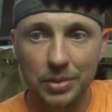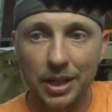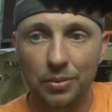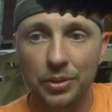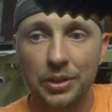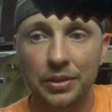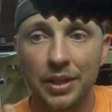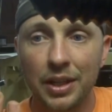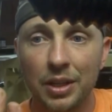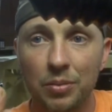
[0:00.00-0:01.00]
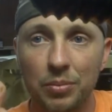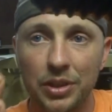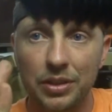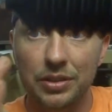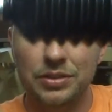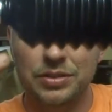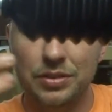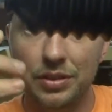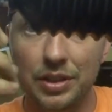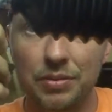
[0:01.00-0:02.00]
out with, because
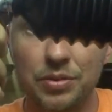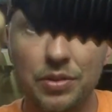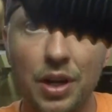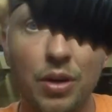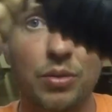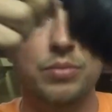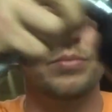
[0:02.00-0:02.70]
if you don't,